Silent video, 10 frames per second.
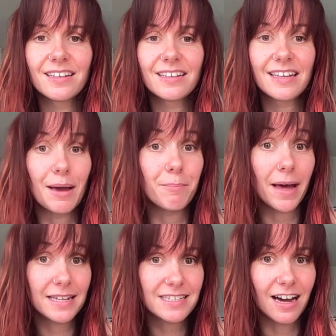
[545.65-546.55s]
get
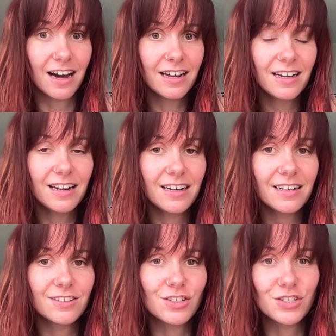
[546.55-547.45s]
better,
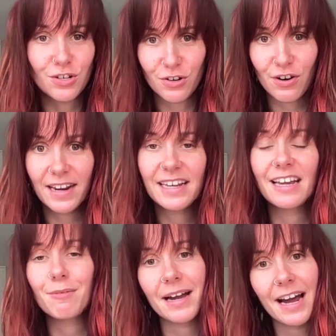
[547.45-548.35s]
the sooner I can
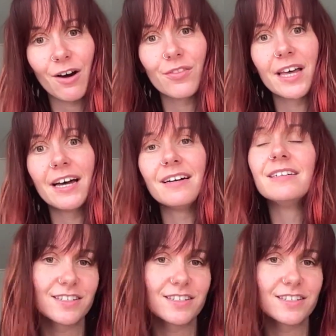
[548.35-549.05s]
get back out there.